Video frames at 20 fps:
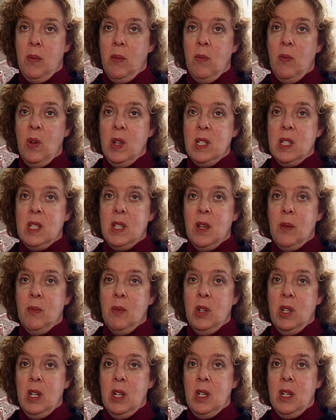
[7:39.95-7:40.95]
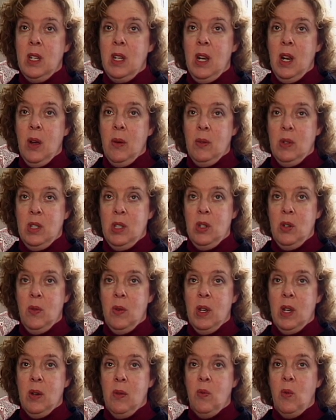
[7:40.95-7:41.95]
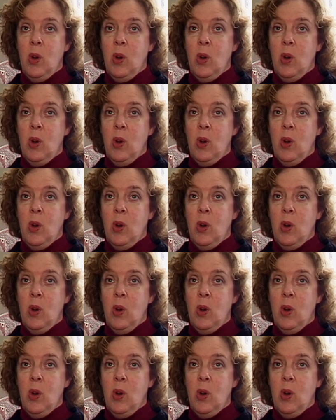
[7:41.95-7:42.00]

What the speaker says: when someone, is doing a